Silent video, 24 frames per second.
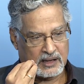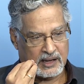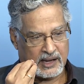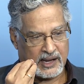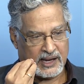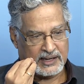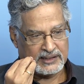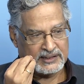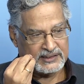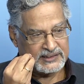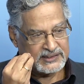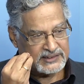
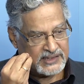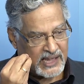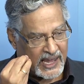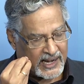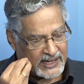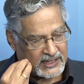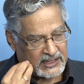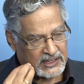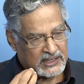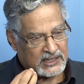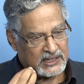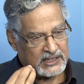and
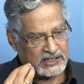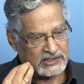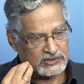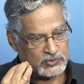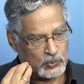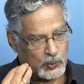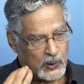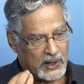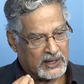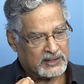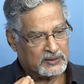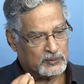that is
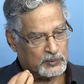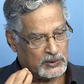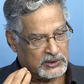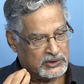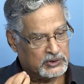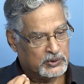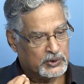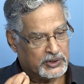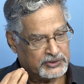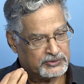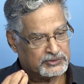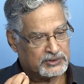what
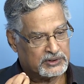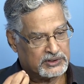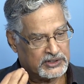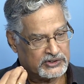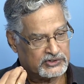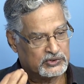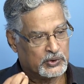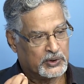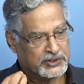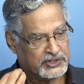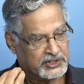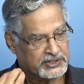
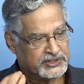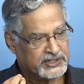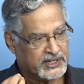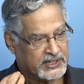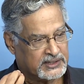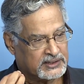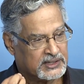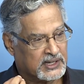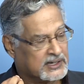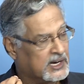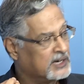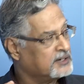is going to
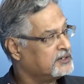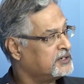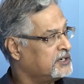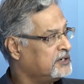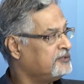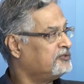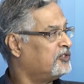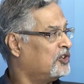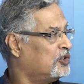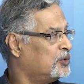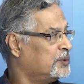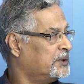take the country
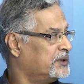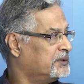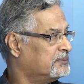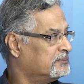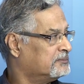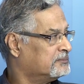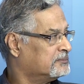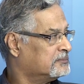forward.